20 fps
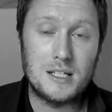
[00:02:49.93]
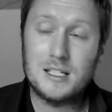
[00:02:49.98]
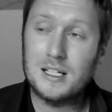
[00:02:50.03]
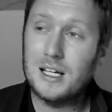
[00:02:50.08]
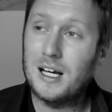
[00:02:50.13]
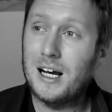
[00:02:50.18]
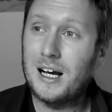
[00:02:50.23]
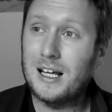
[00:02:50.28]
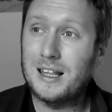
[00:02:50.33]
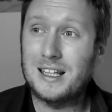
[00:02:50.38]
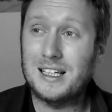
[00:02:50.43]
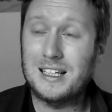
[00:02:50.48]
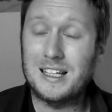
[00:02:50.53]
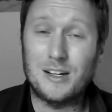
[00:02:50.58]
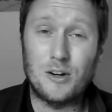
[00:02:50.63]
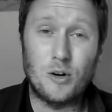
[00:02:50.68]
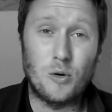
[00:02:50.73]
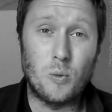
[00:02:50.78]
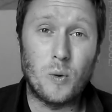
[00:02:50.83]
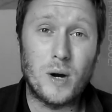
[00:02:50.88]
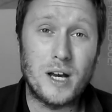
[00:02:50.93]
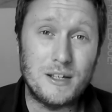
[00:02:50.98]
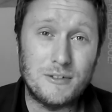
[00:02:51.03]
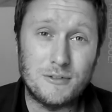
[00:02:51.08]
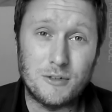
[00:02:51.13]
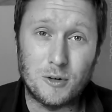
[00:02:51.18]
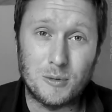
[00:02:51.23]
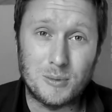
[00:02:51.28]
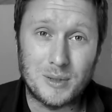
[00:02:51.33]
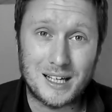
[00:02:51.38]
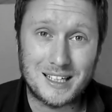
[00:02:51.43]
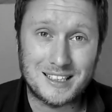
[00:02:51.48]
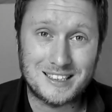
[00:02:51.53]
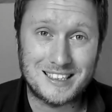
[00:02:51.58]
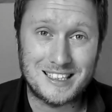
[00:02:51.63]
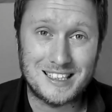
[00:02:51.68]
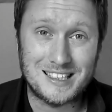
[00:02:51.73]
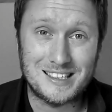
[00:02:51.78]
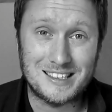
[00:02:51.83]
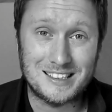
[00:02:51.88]
But I think their away
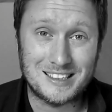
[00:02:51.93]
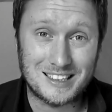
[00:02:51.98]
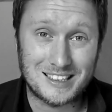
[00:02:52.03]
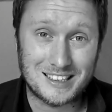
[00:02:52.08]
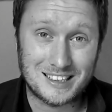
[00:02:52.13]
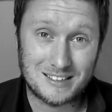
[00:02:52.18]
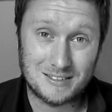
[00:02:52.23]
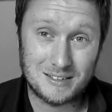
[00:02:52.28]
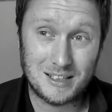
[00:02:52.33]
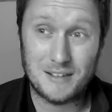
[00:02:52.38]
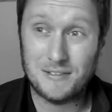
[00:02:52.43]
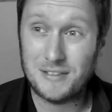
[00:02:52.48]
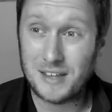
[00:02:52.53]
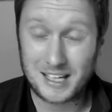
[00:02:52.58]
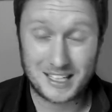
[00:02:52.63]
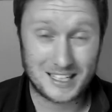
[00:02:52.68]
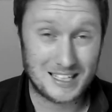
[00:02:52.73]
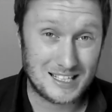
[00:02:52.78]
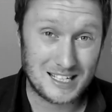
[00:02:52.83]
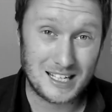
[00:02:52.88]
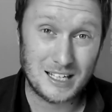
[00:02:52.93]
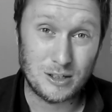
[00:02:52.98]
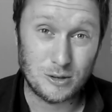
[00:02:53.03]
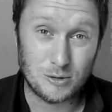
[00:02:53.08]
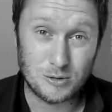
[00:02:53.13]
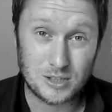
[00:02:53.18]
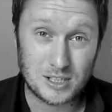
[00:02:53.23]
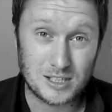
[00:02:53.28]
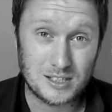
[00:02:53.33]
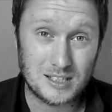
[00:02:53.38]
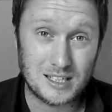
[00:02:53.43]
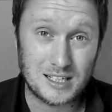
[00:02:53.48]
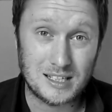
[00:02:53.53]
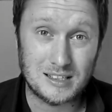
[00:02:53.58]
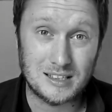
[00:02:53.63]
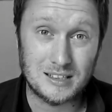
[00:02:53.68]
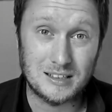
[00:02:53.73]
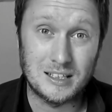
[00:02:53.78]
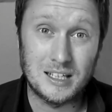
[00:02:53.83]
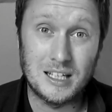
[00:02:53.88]
form last season is going to, if that continues
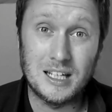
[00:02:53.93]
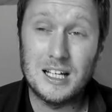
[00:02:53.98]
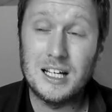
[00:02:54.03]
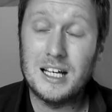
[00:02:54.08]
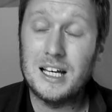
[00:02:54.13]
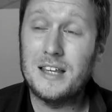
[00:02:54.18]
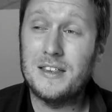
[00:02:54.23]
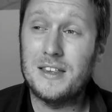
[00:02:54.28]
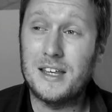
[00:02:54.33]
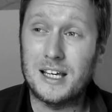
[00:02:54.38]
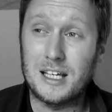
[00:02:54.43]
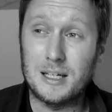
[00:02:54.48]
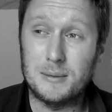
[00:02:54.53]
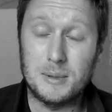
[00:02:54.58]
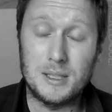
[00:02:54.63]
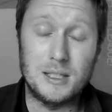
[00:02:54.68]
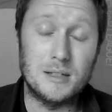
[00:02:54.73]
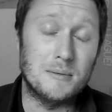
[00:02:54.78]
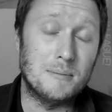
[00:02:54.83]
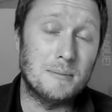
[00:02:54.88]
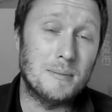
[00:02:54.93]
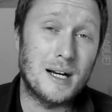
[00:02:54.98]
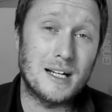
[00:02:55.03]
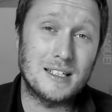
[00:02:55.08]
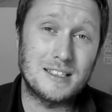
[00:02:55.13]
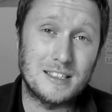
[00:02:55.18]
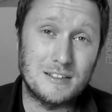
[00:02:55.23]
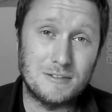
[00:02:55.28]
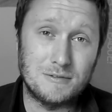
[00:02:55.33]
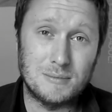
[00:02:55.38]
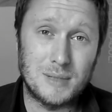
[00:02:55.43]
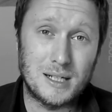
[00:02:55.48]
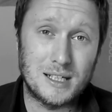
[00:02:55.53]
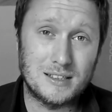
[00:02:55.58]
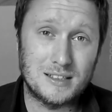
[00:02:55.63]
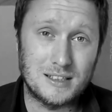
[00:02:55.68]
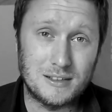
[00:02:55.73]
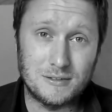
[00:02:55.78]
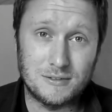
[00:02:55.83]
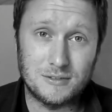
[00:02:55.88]
this season, they're going to be in a
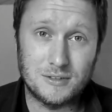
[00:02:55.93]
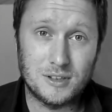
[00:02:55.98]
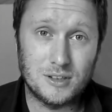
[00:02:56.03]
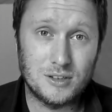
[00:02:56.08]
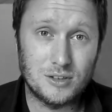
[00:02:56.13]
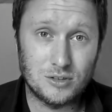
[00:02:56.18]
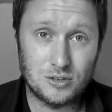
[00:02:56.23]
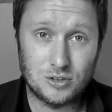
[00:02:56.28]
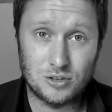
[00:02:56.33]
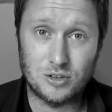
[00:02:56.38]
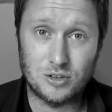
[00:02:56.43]
massive, massive